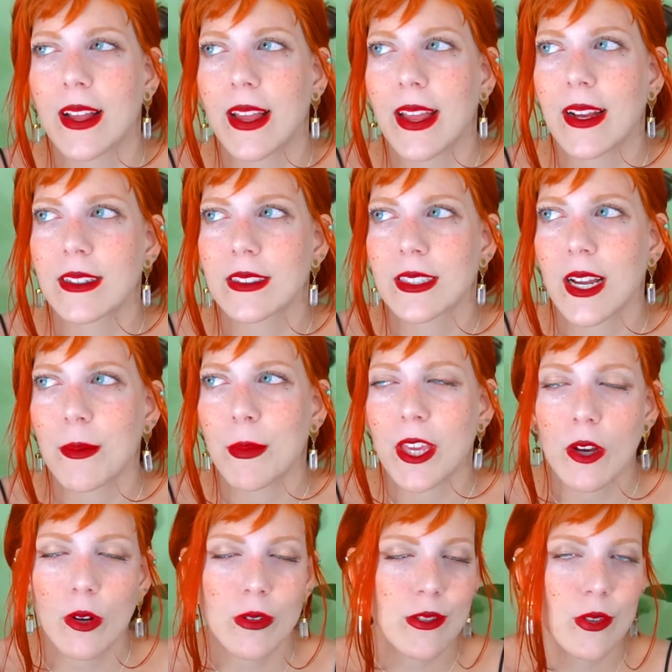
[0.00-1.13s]
And
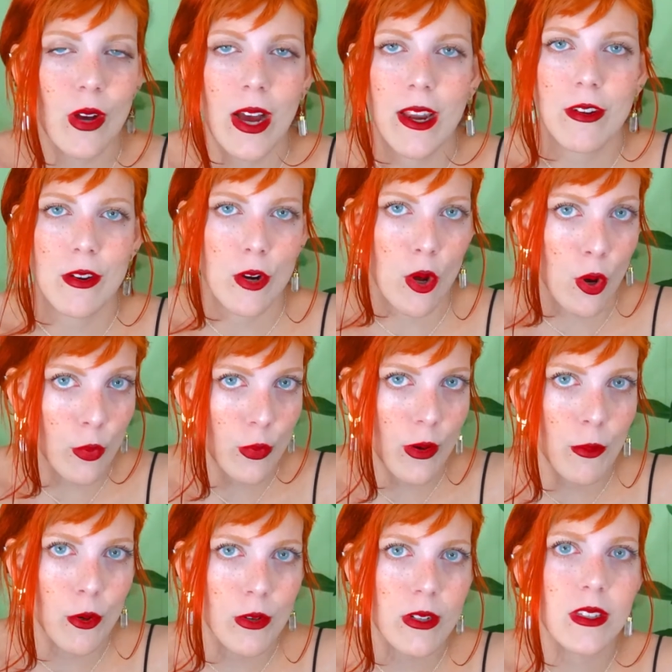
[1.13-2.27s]
he also had no
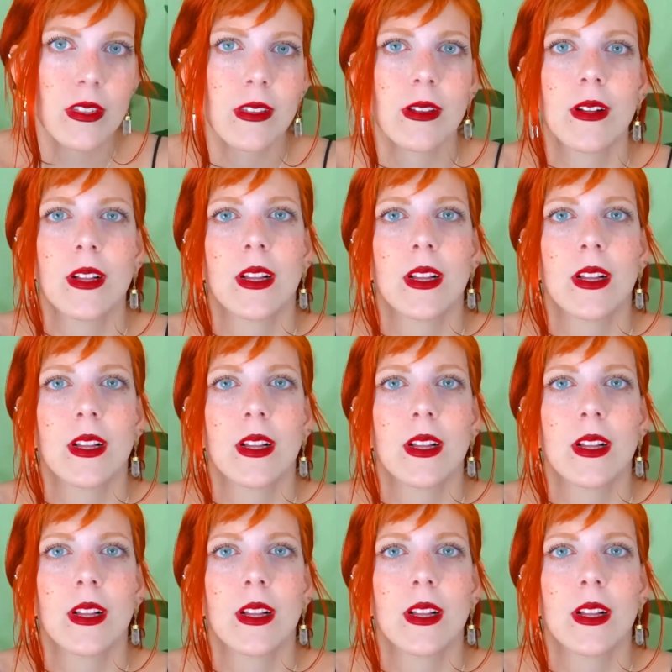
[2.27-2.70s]
remorse.